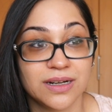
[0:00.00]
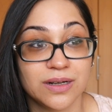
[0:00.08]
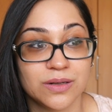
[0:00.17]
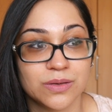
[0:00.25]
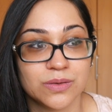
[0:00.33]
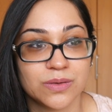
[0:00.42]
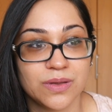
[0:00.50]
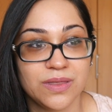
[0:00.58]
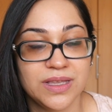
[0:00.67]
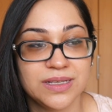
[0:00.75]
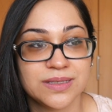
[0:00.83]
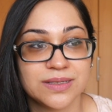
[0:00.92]
So,
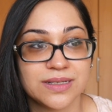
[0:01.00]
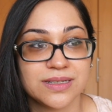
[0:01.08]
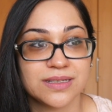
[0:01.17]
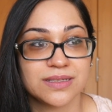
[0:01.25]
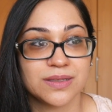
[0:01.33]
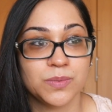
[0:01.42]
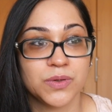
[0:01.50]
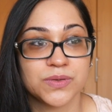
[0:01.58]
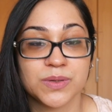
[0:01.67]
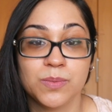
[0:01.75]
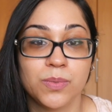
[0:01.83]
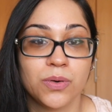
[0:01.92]
this is the
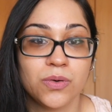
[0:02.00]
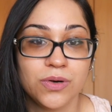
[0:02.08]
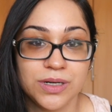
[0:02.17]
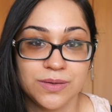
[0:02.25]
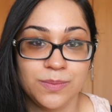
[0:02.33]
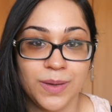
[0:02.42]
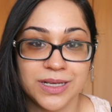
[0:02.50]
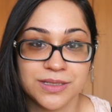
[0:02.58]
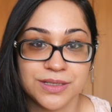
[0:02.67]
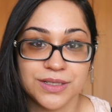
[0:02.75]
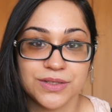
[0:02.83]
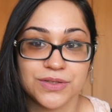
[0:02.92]
most important
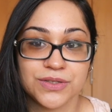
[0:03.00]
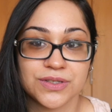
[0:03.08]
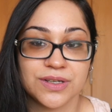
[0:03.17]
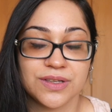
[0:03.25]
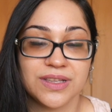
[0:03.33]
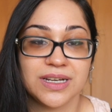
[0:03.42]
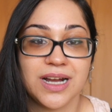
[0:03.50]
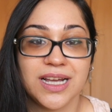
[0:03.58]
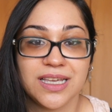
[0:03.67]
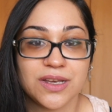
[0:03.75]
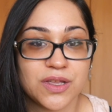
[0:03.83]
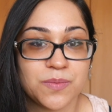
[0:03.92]
message that
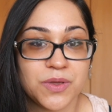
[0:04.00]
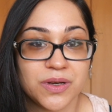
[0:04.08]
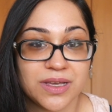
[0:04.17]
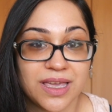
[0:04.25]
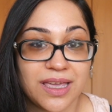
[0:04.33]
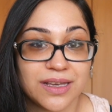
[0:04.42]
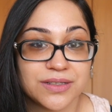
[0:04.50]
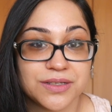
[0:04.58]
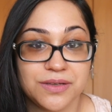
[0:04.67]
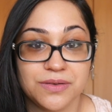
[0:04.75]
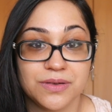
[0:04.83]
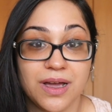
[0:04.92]
I can communicate
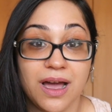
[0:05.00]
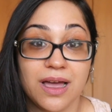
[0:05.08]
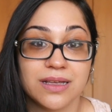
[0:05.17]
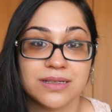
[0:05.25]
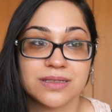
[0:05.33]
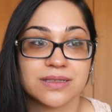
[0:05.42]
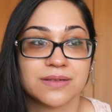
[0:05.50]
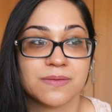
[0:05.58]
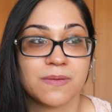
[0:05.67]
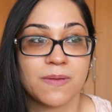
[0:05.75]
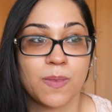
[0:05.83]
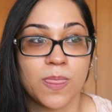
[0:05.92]
to you guys
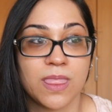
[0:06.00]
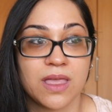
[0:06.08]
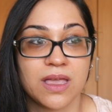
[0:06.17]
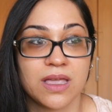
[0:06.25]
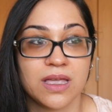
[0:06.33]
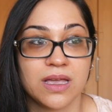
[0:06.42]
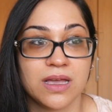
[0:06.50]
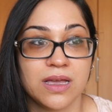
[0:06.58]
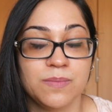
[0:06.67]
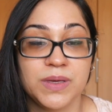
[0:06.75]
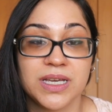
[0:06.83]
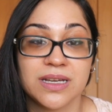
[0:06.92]

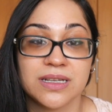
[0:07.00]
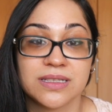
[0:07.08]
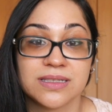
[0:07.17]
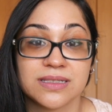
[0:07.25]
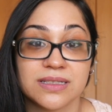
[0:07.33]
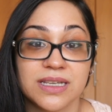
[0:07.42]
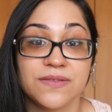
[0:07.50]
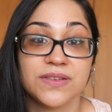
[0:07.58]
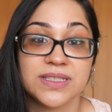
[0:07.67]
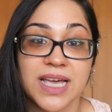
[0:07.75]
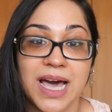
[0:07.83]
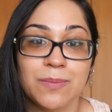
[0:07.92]
because
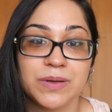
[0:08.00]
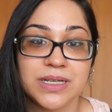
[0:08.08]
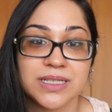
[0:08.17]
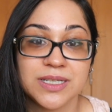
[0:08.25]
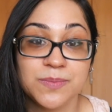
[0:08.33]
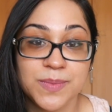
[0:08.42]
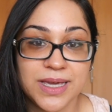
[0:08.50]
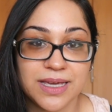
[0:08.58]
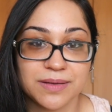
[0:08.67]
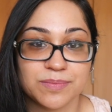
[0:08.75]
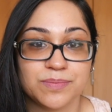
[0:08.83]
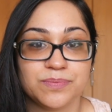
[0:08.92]
if it's happening to
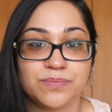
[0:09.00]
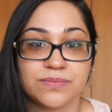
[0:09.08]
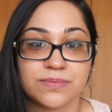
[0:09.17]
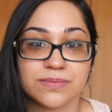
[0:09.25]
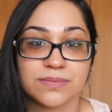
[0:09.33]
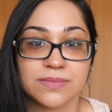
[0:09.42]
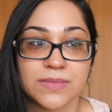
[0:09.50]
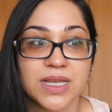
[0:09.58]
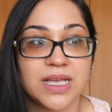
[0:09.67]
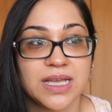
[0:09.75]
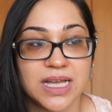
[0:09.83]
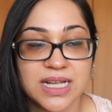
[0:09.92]
me,
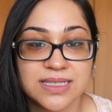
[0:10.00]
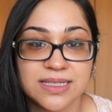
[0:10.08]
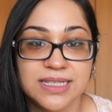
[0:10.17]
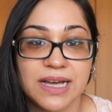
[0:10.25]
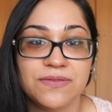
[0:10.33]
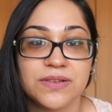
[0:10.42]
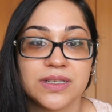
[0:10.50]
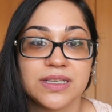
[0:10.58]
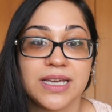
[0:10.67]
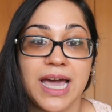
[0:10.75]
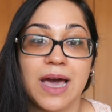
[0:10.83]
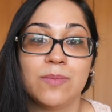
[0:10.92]
it's
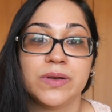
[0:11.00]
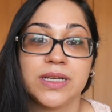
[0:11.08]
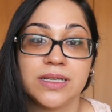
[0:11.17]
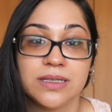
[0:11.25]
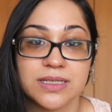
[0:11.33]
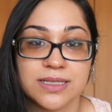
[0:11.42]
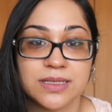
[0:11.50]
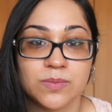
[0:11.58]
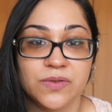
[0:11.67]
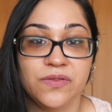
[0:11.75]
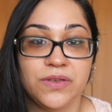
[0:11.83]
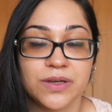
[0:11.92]
definitely happening to
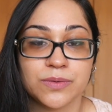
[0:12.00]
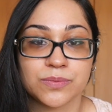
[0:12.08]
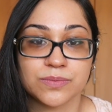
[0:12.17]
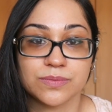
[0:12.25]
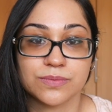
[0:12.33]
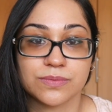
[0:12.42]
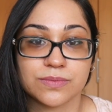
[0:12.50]
some of you.